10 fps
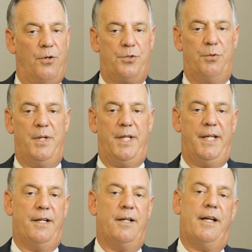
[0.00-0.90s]
of social
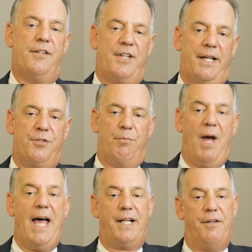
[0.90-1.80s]
media has had a
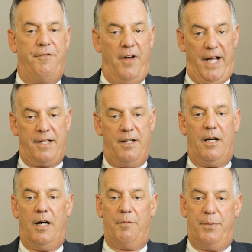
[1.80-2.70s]
dramatic effect
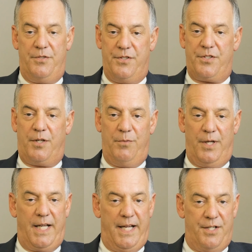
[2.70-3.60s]
on business
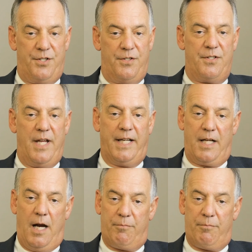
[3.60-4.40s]
communications and